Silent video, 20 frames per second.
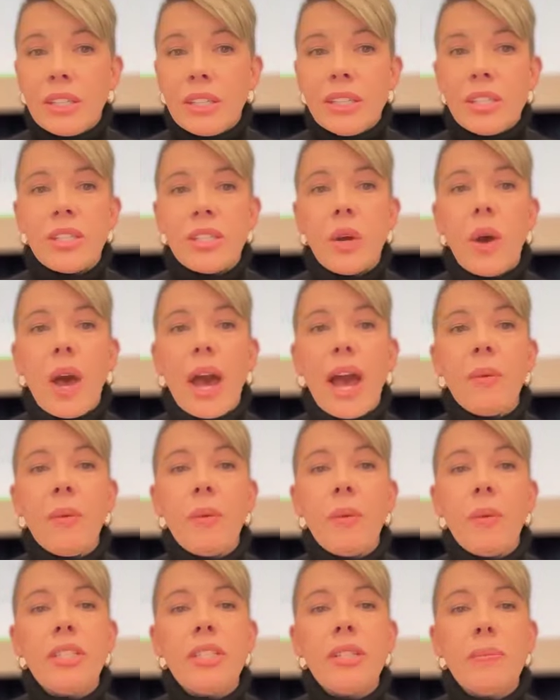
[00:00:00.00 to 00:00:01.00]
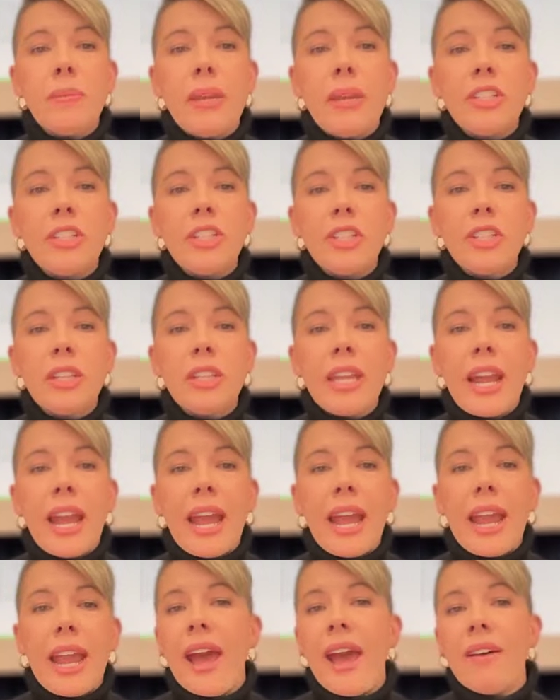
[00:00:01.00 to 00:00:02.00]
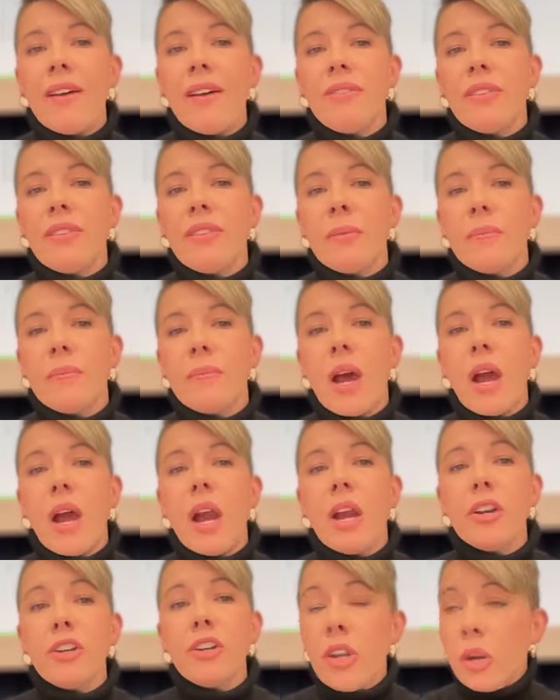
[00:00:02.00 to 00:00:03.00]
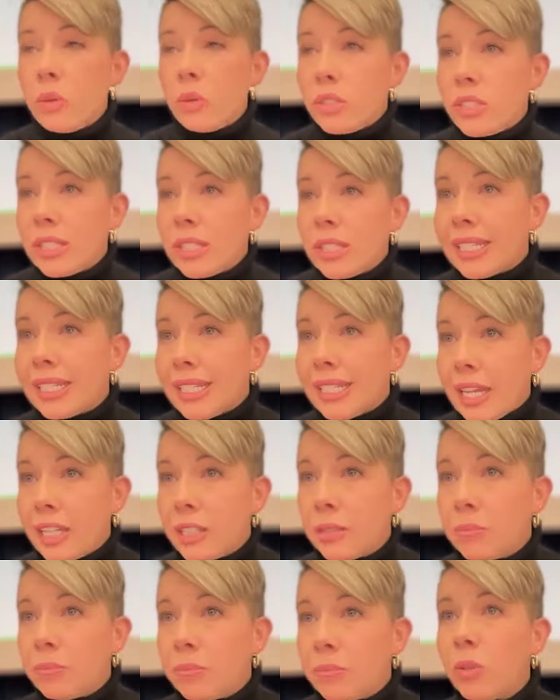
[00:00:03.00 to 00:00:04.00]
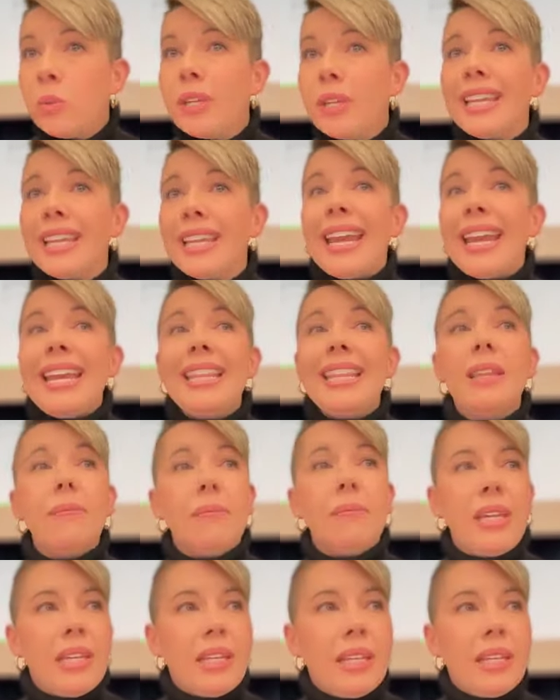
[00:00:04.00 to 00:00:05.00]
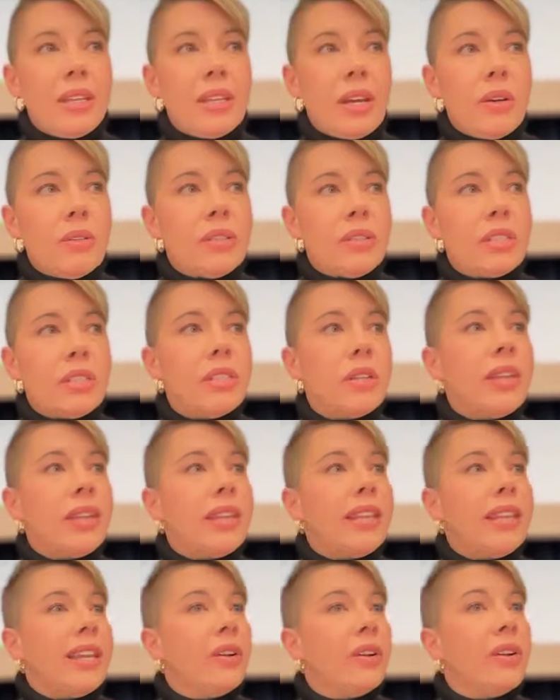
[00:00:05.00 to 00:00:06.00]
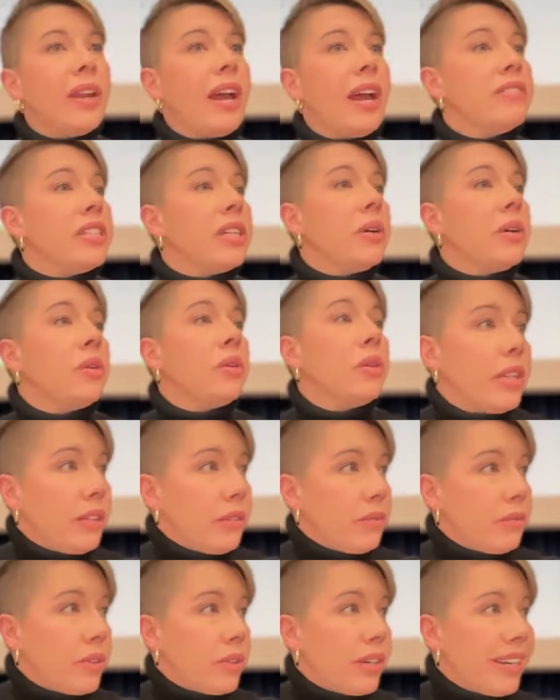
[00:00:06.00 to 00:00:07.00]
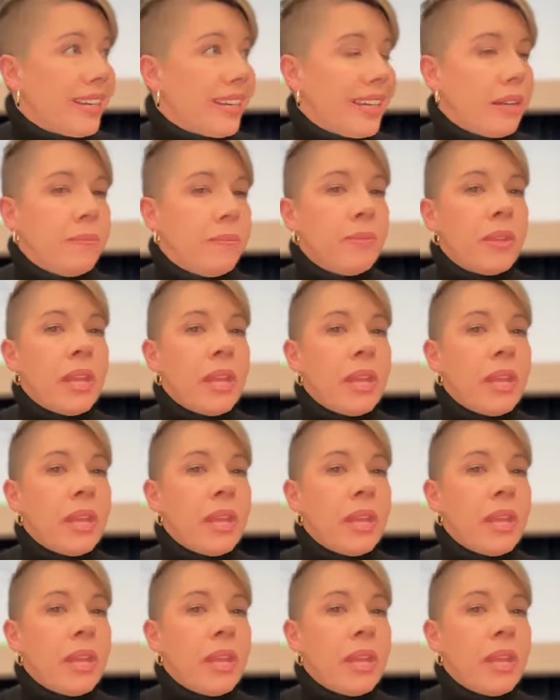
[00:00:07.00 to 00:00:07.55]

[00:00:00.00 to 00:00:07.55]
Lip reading: So I want to make sure that I have our notes accessible within the meeting notes so that they don't have to go looking for it again.